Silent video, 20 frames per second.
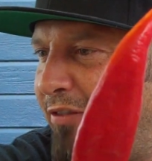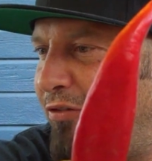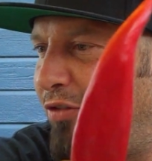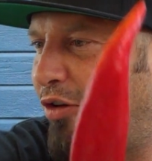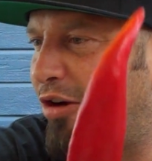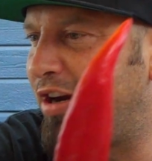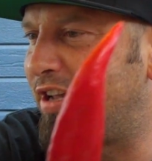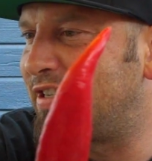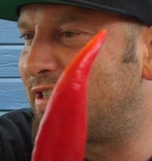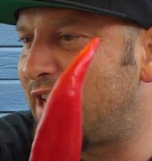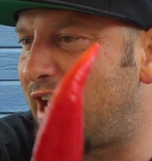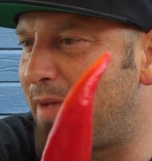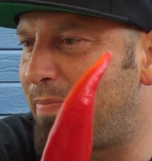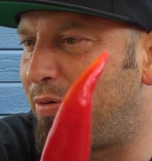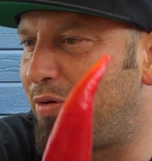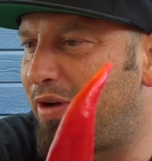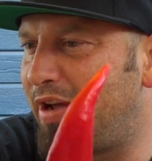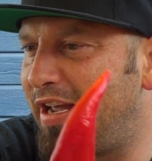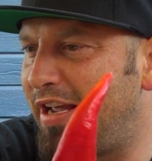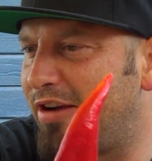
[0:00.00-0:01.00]
For an
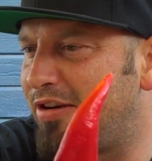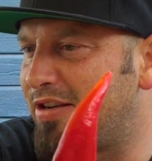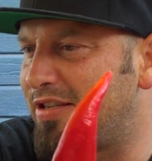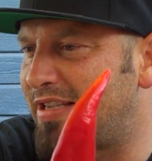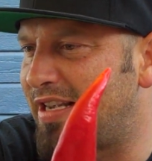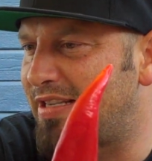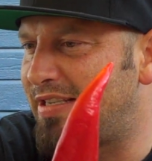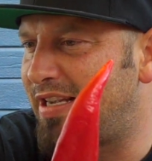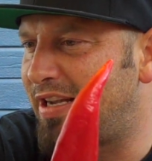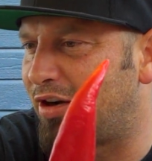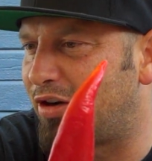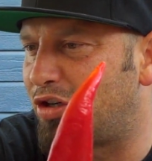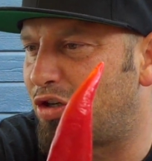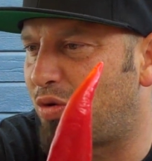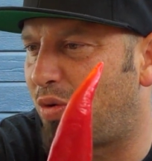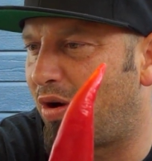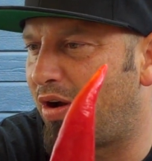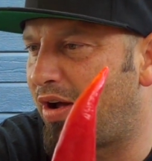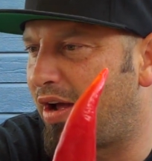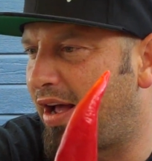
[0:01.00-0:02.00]
example here, it says here,
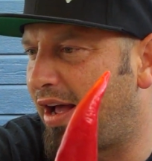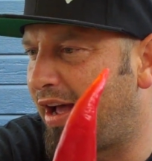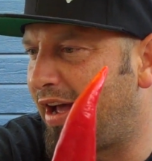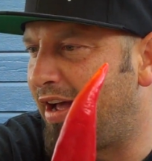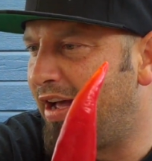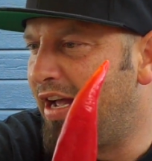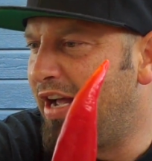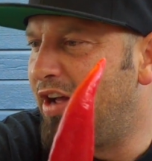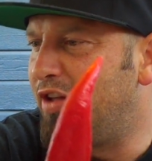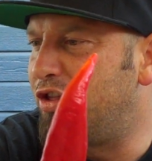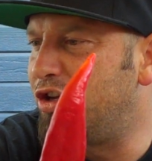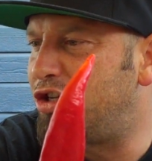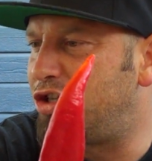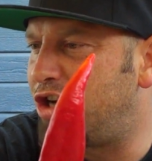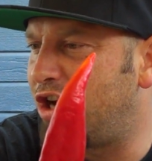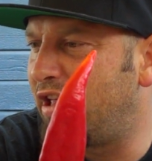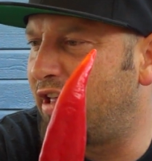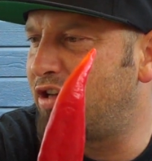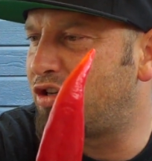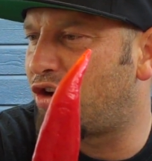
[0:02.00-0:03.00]
the
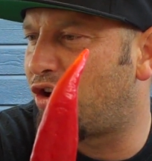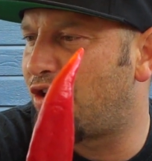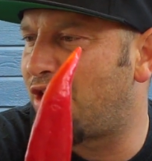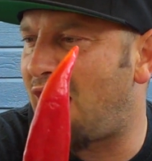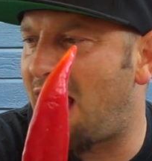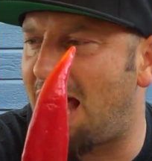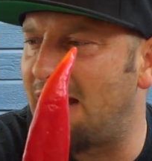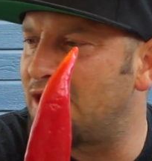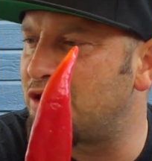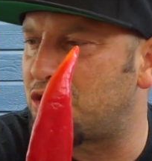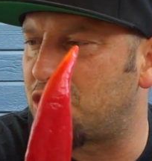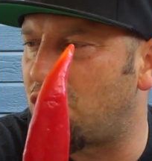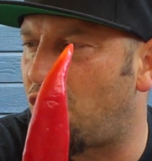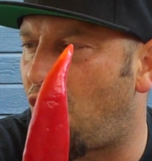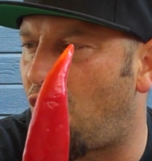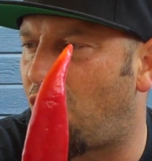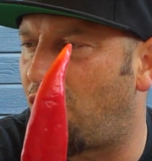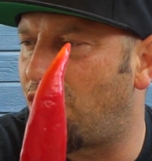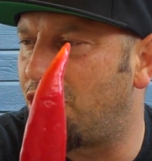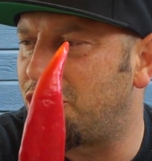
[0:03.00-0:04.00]
chilies are not as
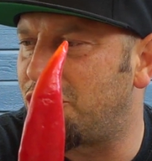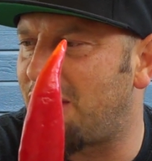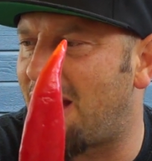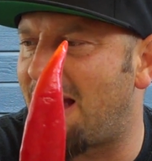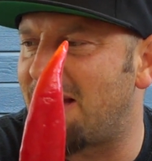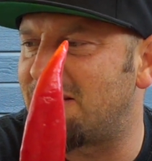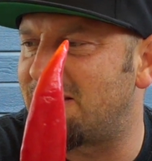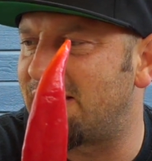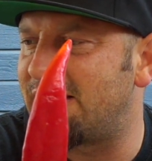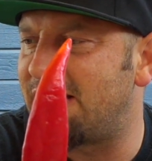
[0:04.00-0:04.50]
large as